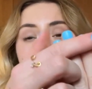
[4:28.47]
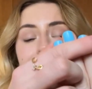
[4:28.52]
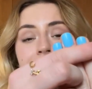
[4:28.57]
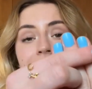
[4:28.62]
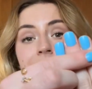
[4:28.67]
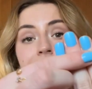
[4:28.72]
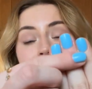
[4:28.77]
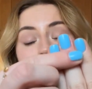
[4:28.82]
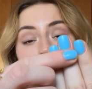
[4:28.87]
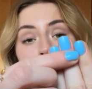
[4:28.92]

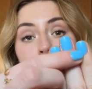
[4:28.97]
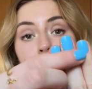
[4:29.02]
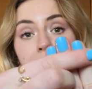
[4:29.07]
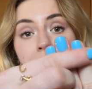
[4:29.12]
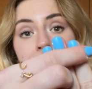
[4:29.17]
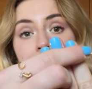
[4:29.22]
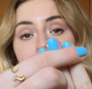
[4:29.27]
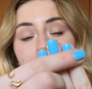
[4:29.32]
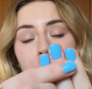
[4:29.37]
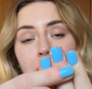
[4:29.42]
this
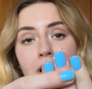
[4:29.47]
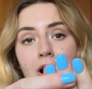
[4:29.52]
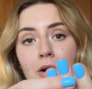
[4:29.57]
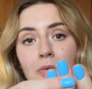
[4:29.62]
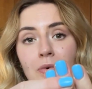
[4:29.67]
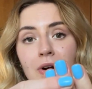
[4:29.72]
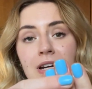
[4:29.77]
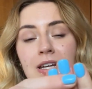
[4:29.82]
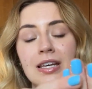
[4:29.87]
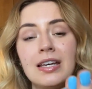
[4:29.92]
cuticle part
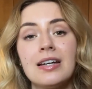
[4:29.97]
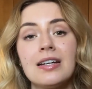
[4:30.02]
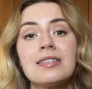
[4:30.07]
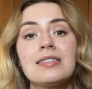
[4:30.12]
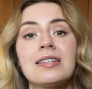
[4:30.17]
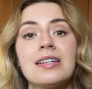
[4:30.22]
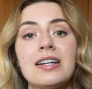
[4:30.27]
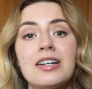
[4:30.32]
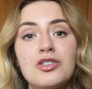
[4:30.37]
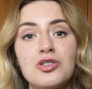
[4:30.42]
right here is
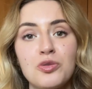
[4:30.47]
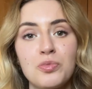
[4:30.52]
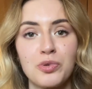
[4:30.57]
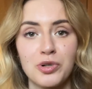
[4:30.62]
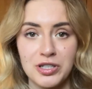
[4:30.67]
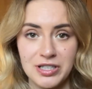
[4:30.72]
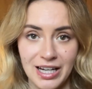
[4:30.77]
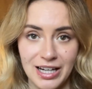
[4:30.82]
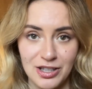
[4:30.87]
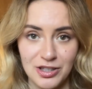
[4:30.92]
here to
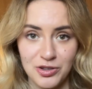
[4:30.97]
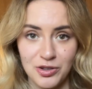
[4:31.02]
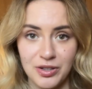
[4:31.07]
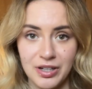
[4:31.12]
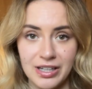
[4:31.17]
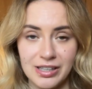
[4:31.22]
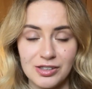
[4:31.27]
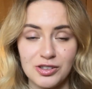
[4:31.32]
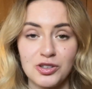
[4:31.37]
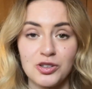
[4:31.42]
protect your
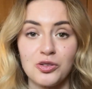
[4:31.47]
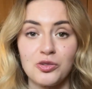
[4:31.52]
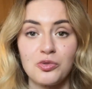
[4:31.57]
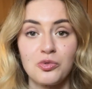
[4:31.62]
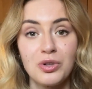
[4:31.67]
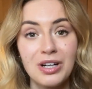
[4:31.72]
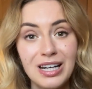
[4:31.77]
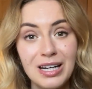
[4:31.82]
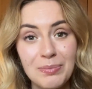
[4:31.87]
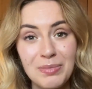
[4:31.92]
nail. So
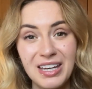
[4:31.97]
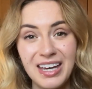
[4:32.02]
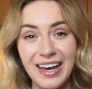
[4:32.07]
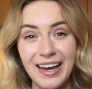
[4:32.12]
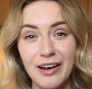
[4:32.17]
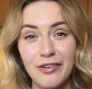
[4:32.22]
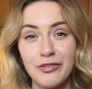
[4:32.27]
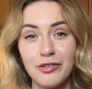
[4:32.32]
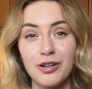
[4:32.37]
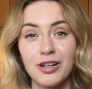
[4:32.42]
really be
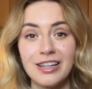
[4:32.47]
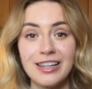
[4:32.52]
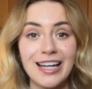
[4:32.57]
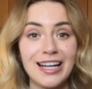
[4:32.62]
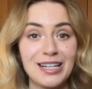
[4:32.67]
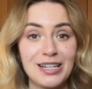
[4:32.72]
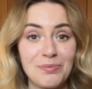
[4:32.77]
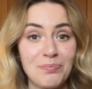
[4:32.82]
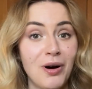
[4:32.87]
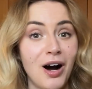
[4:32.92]
careful in
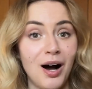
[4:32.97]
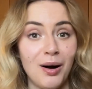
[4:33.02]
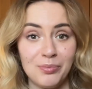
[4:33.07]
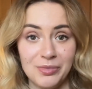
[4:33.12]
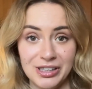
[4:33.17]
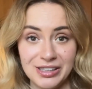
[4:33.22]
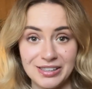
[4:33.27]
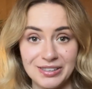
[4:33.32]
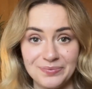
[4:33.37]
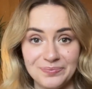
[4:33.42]
that
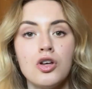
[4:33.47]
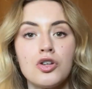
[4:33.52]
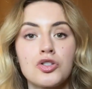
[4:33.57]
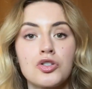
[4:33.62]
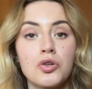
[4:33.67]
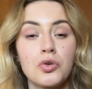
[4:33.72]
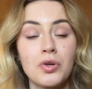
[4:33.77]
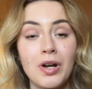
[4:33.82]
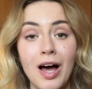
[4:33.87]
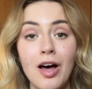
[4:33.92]
department.
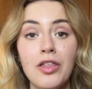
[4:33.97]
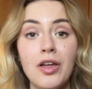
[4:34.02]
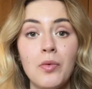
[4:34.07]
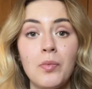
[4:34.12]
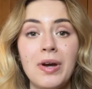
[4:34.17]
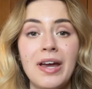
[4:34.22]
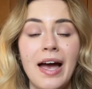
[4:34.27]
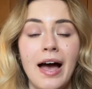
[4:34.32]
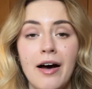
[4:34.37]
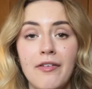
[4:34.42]
So now that
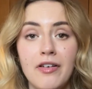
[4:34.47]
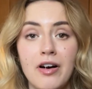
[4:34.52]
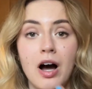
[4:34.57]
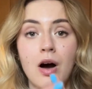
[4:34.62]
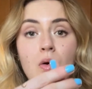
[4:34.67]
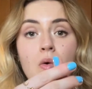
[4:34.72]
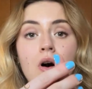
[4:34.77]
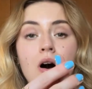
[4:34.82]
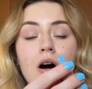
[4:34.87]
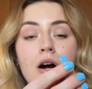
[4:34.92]
we have
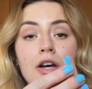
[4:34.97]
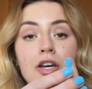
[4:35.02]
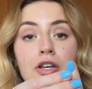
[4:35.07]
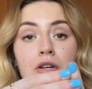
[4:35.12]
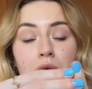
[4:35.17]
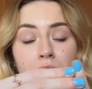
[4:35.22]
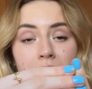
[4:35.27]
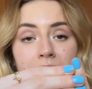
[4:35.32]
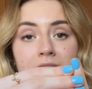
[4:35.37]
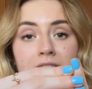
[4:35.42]
our
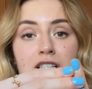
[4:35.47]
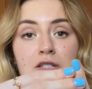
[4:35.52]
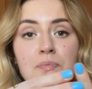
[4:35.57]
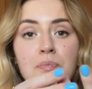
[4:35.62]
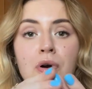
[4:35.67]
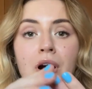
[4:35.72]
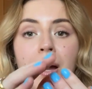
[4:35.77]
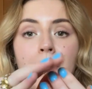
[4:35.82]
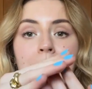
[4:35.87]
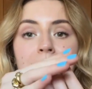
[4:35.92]
cuticles
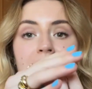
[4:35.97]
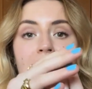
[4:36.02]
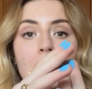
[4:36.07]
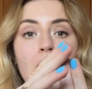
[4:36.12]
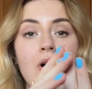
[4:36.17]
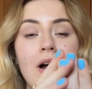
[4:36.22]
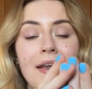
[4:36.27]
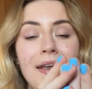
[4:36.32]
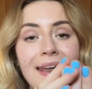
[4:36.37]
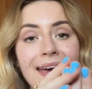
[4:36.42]
prepped,
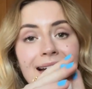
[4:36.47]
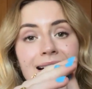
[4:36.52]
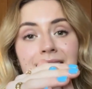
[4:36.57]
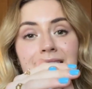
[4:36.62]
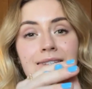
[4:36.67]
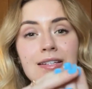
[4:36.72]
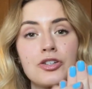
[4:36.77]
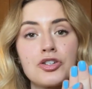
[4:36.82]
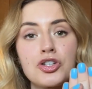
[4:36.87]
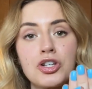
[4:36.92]
our
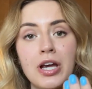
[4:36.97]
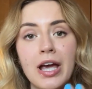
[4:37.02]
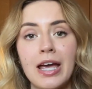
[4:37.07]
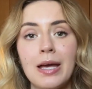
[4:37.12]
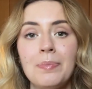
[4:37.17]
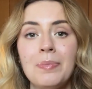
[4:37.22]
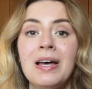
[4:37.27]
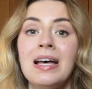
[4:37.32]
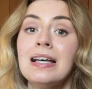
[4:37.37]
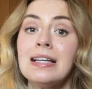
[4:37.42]
nails in
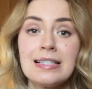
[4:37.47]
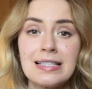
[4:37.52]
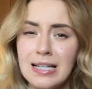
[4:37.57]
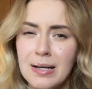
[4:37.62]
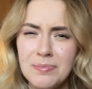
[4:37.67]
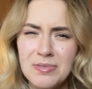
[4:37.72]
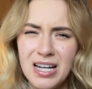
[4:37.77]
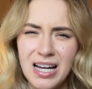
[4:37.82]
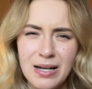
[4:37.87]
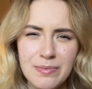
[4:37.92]
shape,
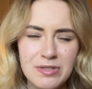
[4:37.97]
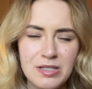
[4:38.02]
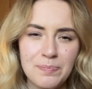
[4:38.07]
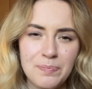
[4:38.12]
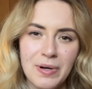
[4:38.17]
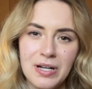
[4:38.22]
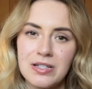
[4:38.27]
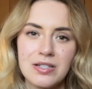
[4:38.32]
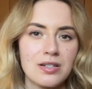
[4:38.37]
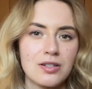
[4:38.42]
sometimes,
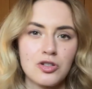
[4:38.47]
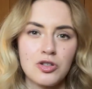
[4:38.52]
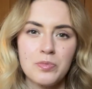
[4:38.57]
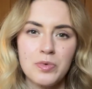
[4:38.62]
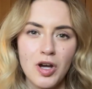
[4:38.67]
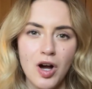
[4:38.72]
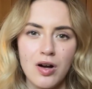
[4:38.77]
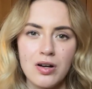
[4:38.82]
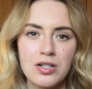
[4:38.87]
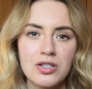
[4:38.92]
but to
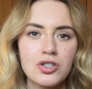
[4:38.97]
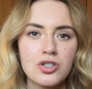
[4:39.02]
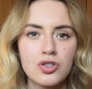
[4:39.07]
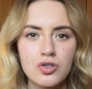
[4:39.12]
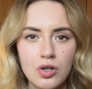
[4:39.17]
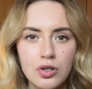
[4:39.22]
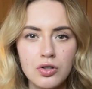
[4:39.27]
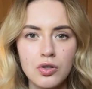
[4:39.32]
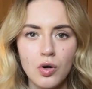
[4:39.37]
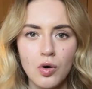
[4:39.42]
be honest,
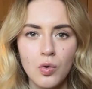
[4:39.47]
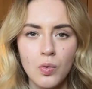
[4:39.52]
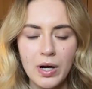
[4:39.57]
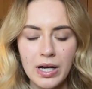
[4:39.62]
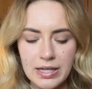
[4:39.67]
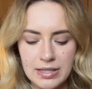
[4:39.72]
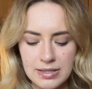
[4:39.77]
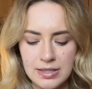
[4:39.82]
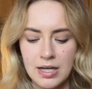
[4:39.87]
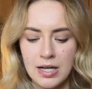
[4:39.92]
not
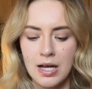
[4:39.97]
always,